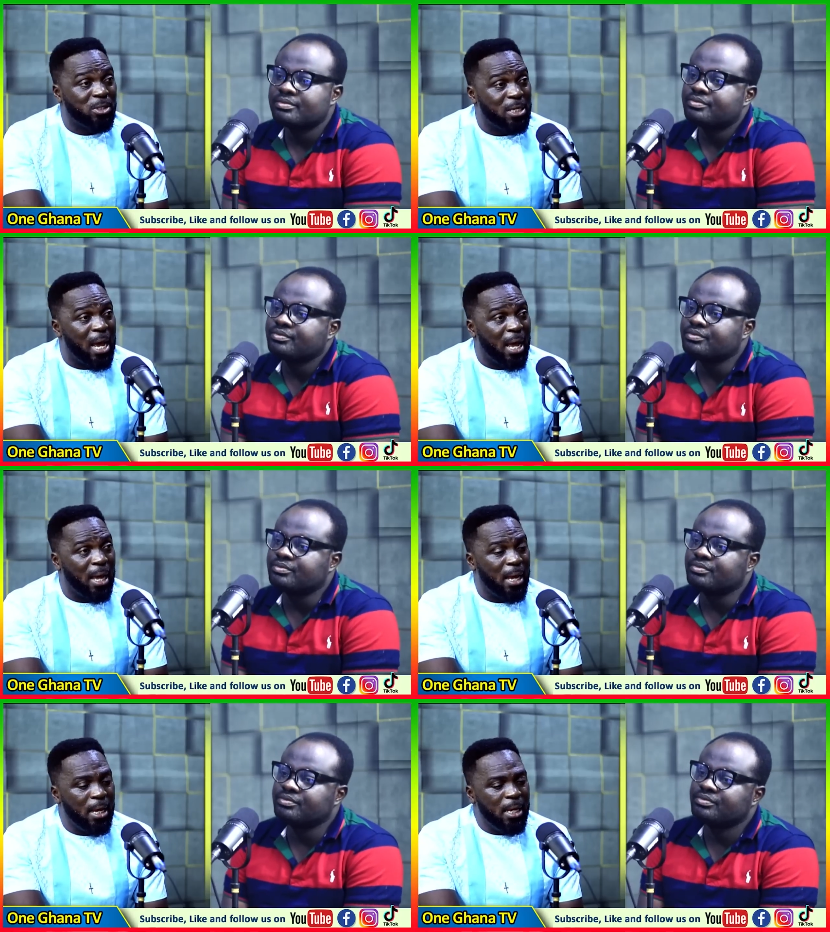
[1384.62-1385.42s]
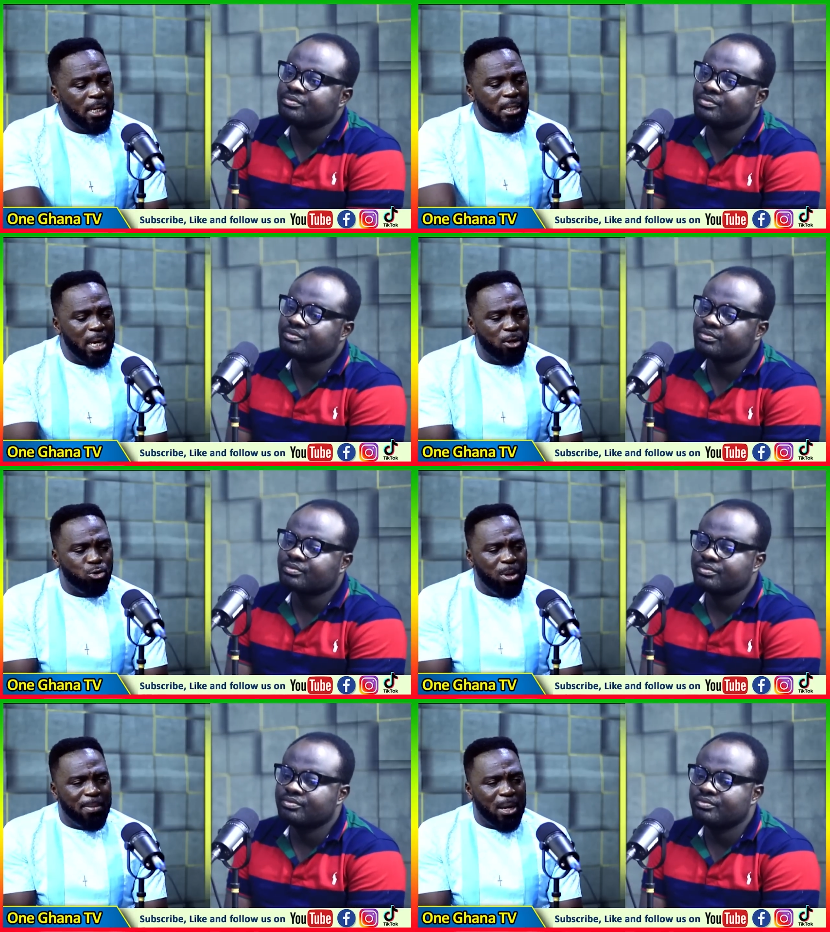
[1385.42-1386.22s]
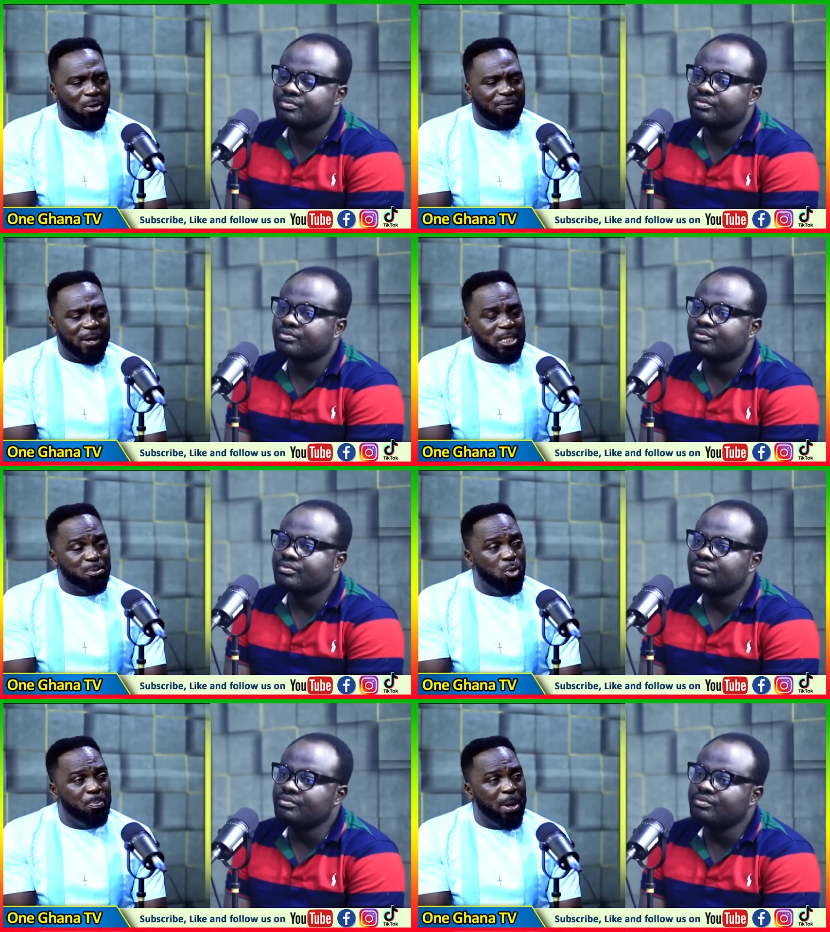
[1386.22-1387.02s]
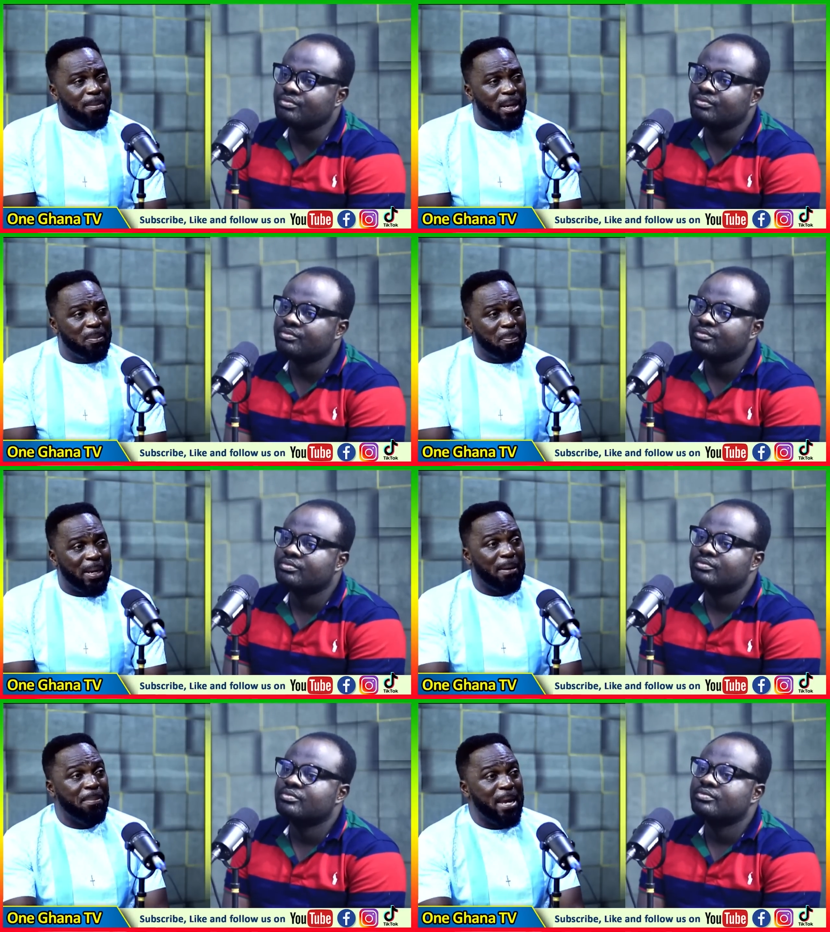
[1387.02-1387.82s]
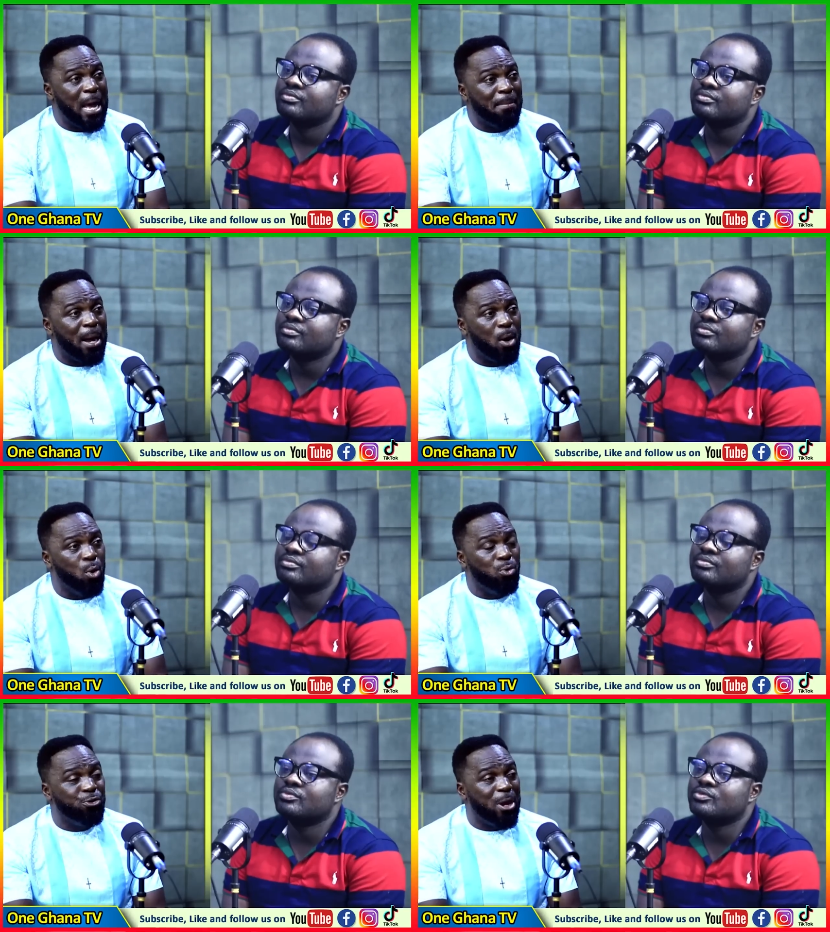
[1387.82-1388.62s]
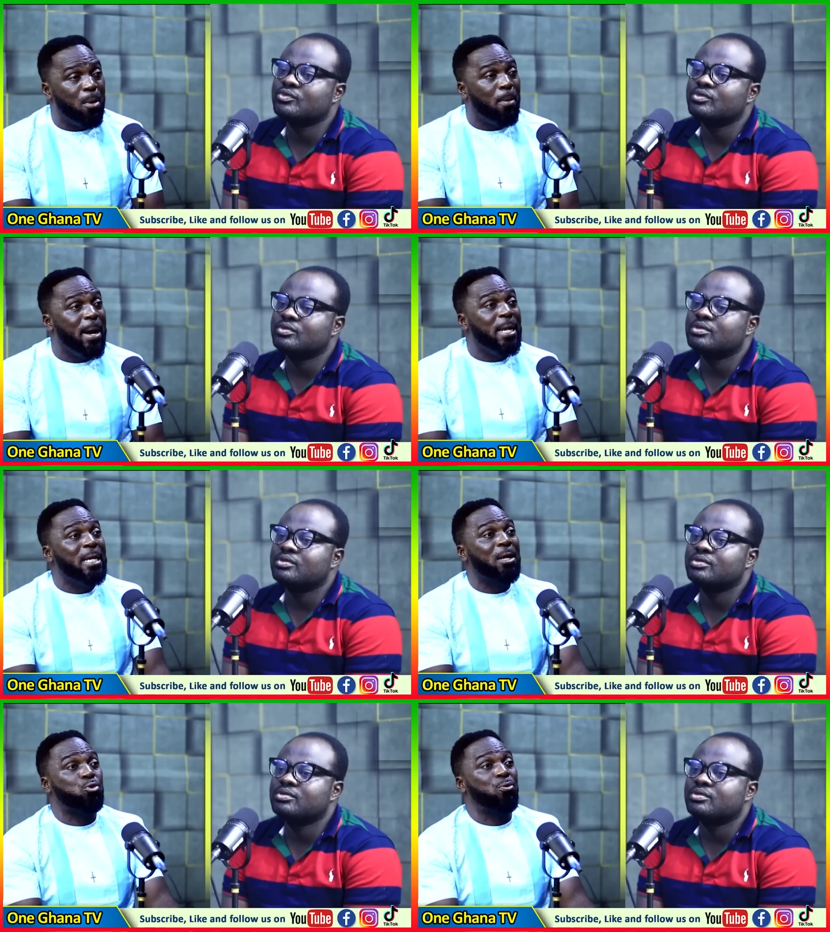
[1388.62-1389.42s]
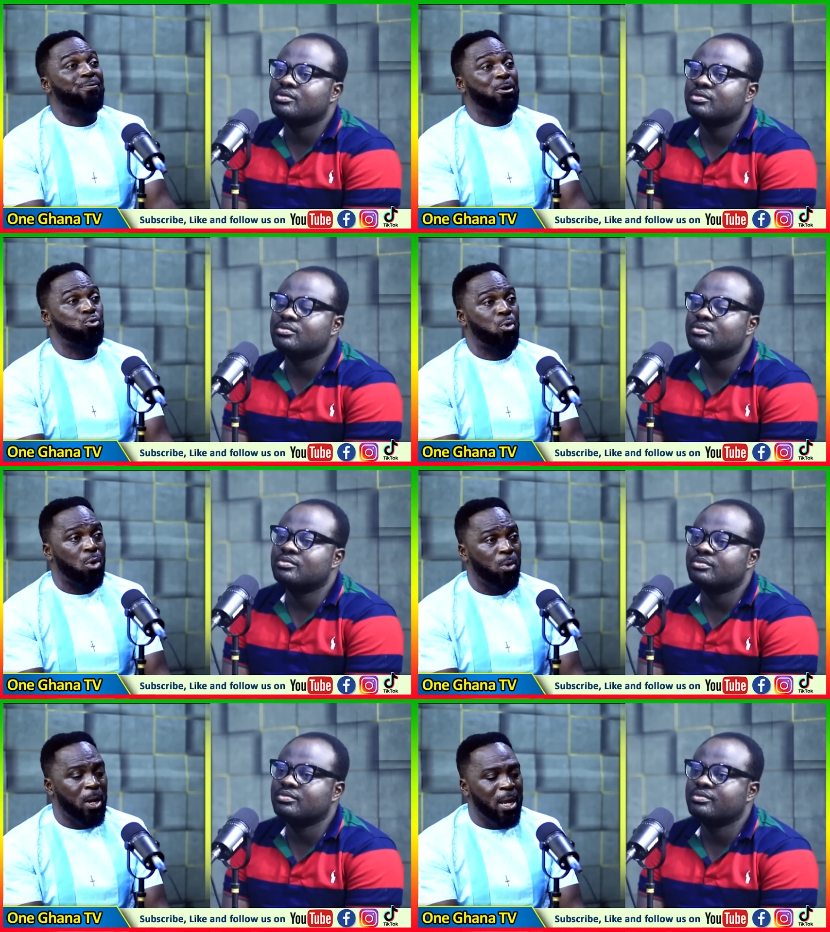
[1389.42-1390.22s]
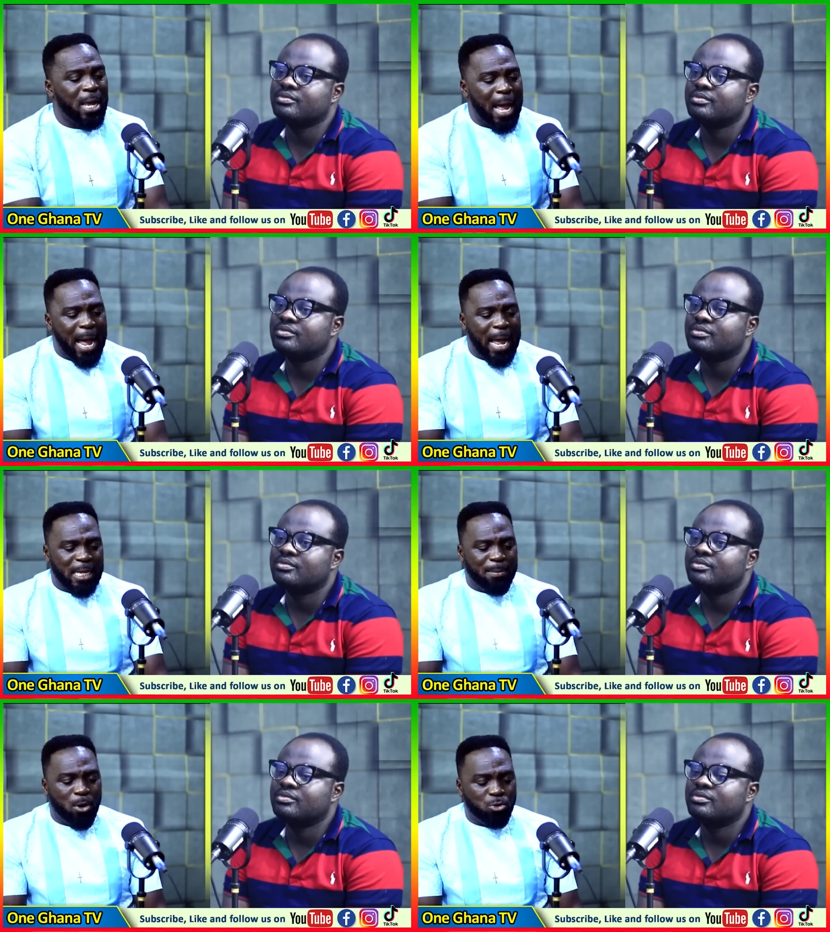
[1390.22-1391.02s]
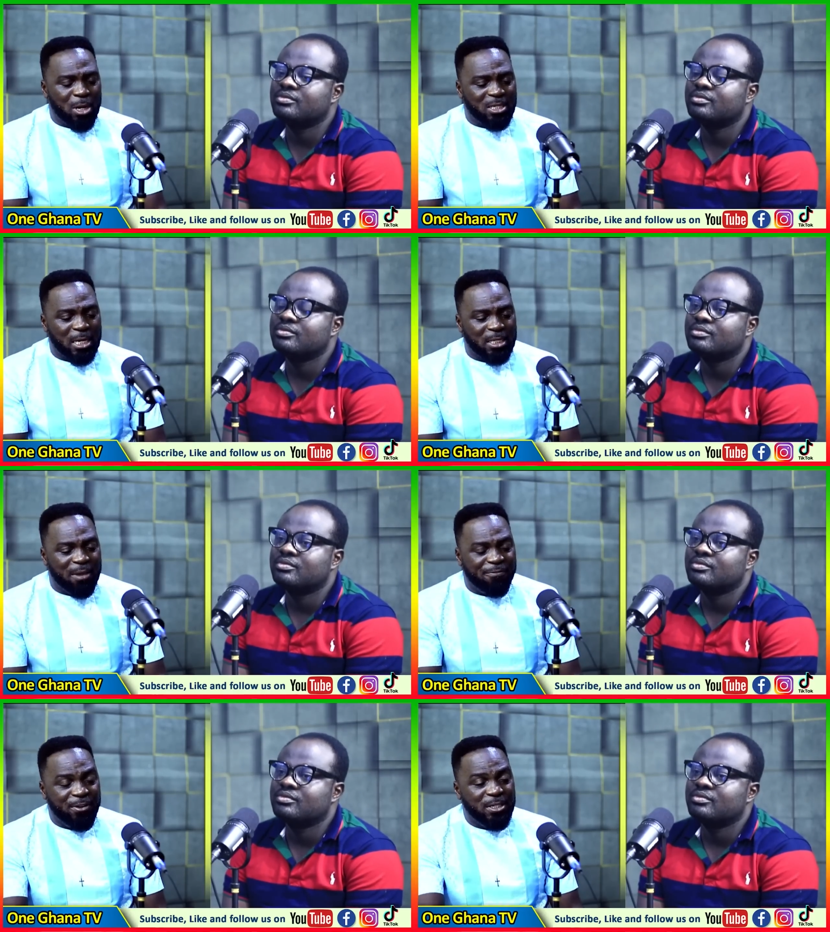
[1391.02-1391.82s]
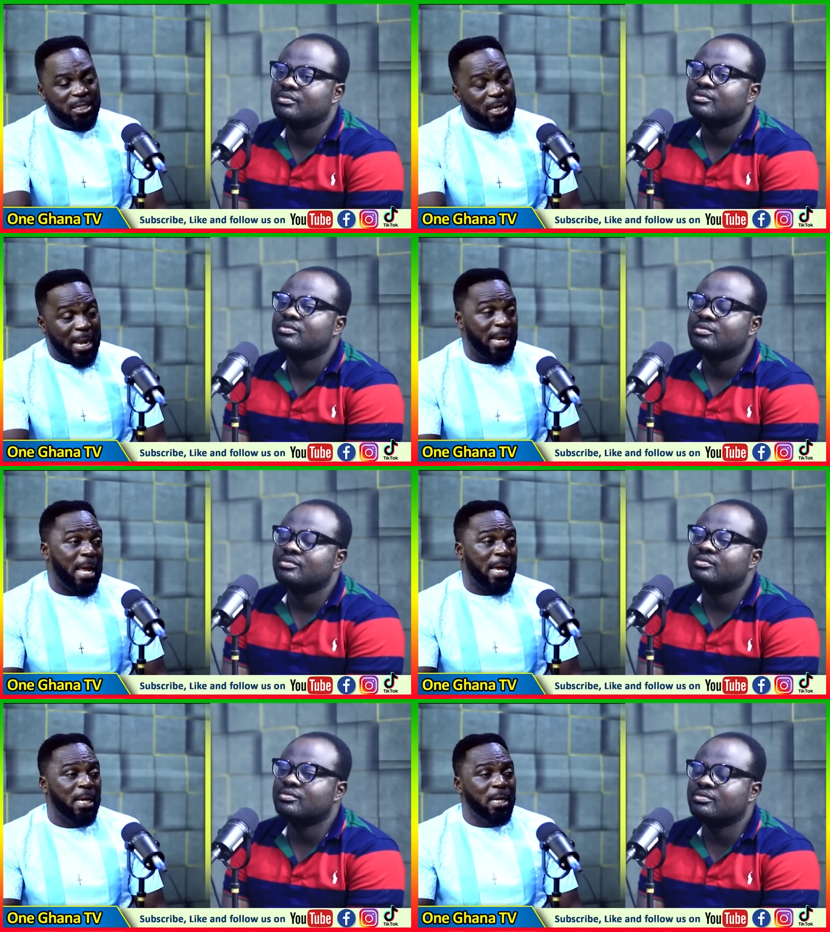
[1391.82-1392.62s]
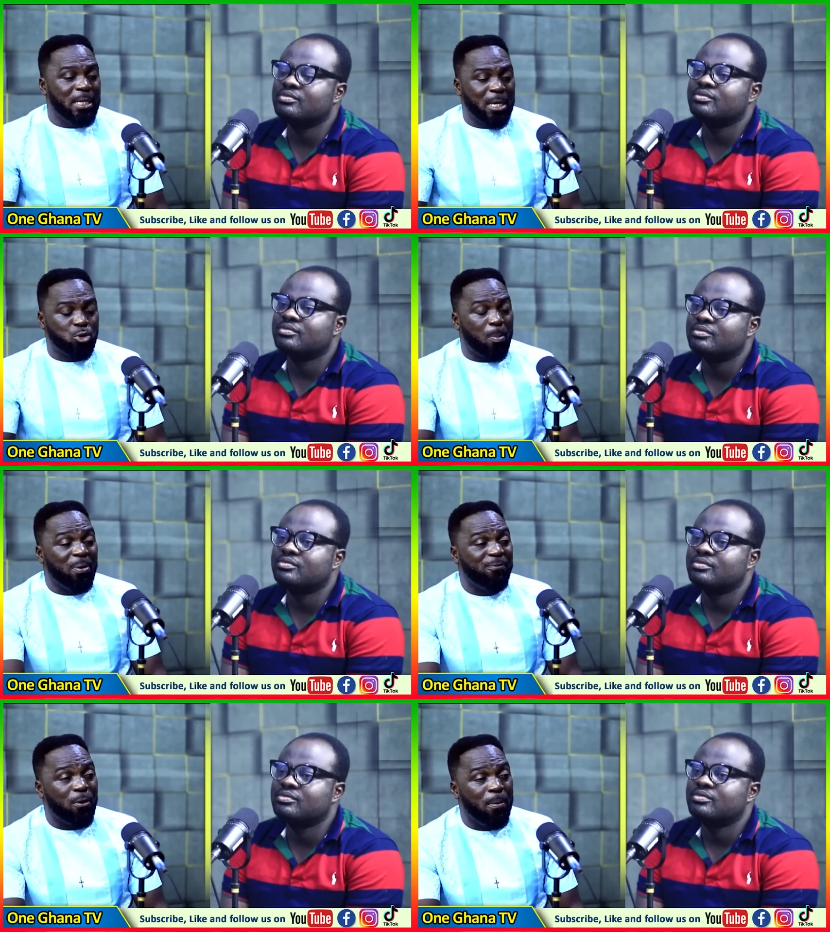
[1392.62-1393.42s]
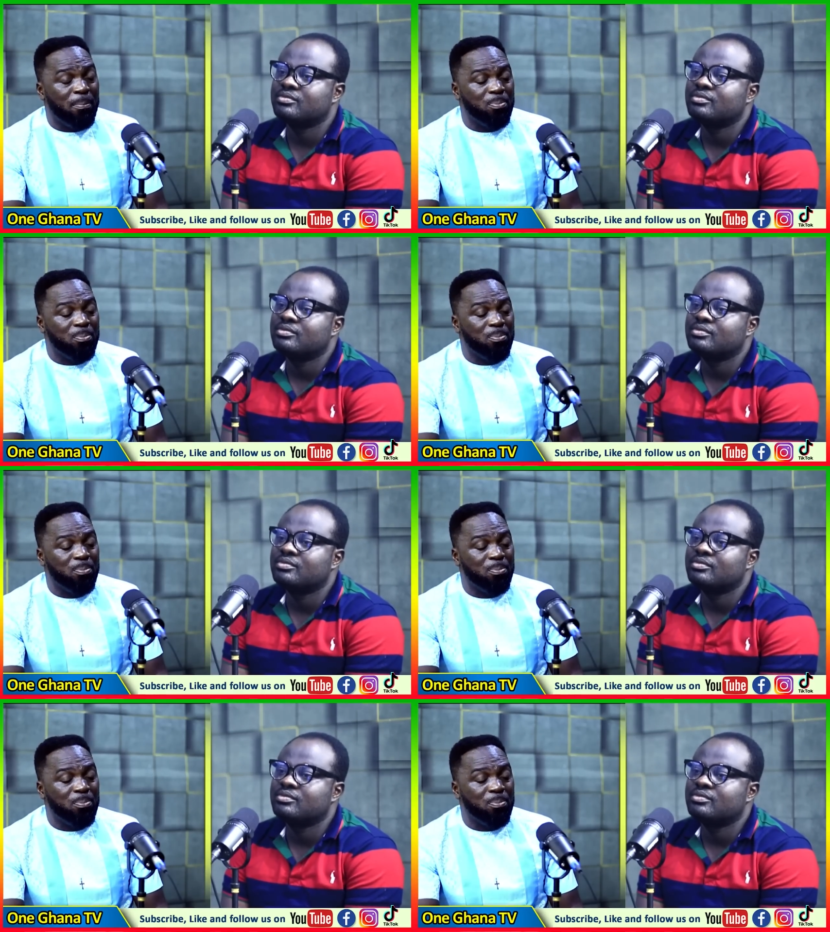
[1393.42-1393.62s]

Speaker 1: na yentumi man of flexible payment plan biama ontuam oman nya no so mfaso ye beko to the sense ye freeze ana ya stopping from